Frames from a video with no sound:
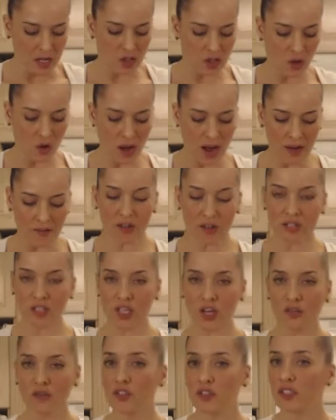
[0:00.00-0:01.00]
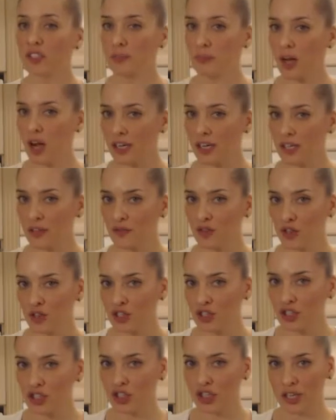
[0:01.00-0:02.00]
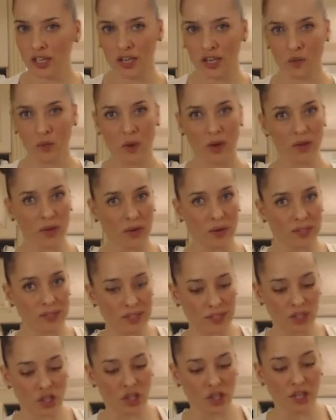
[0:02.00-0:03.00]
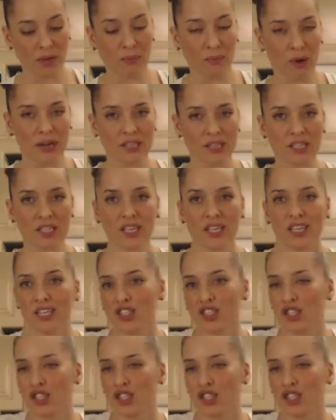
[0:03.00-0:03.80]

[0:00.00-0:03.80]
So have yourself some kind of cooked chicken, whether it's the chicken breast,